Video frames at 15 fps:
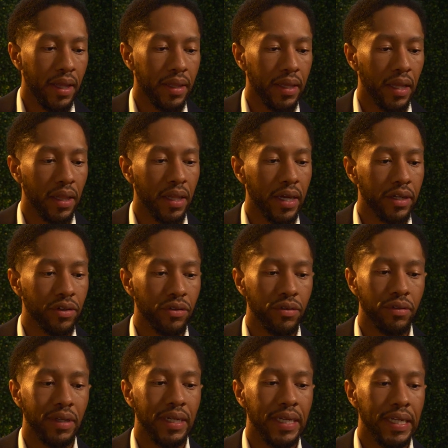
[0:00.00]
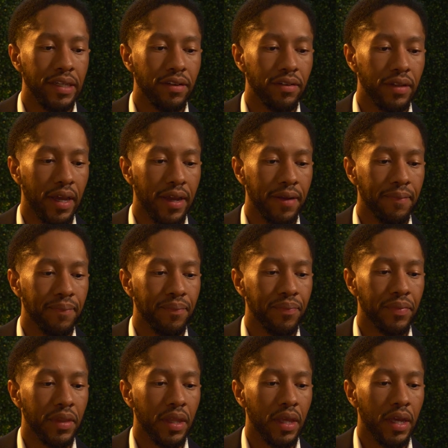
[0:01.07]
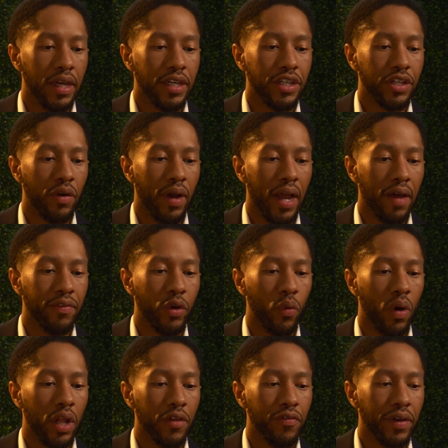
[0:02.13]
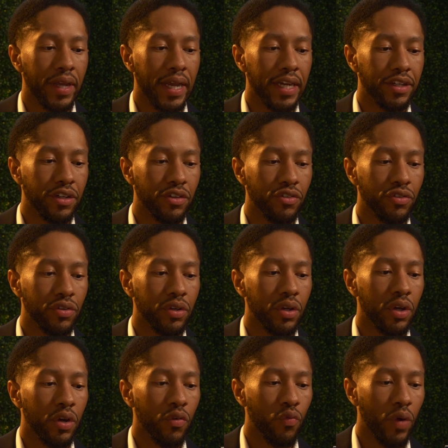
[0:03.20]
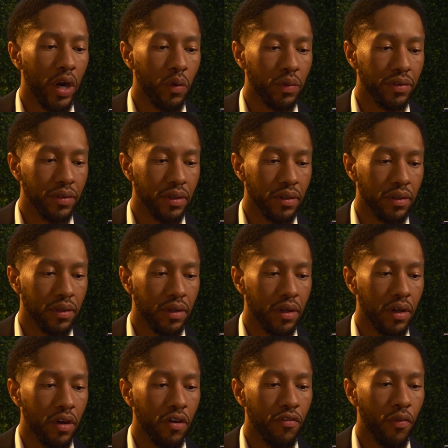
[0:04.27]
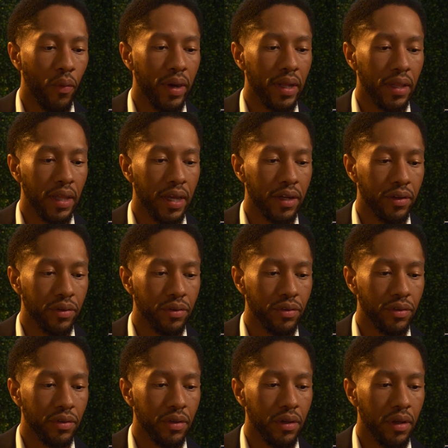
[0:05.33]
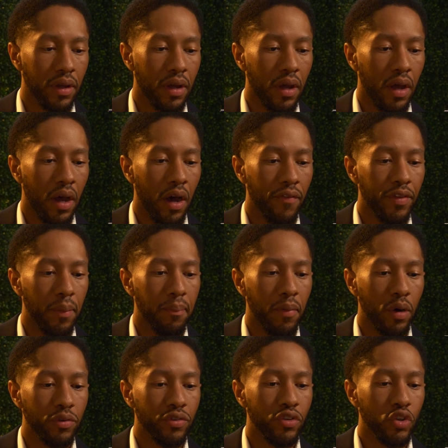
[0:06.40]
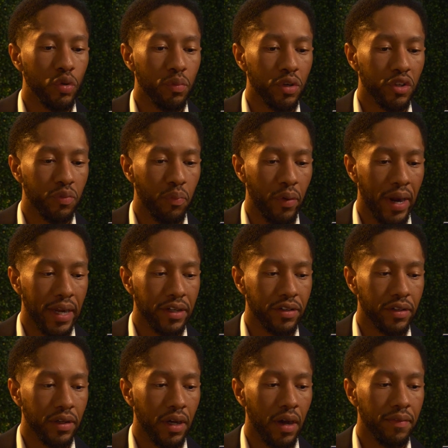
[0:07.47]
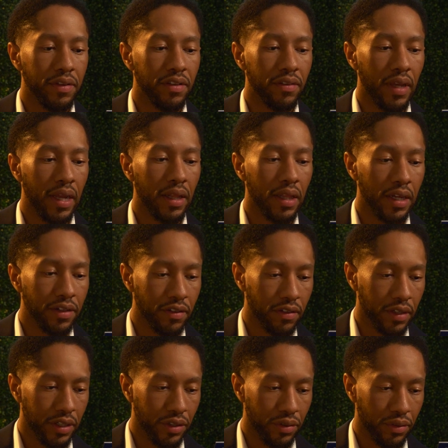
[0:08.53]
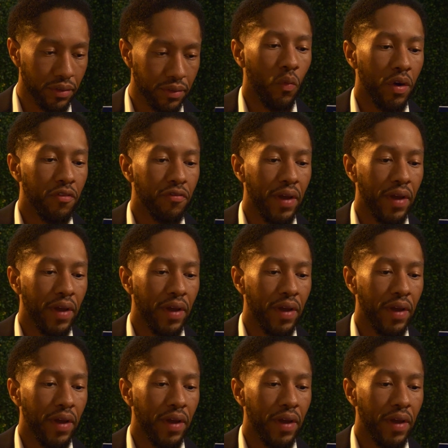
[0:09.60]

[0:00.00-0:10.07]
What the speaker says: The electors in each state shall have the qualifications requisite for electors of the most numerous branch of the state legislatures. When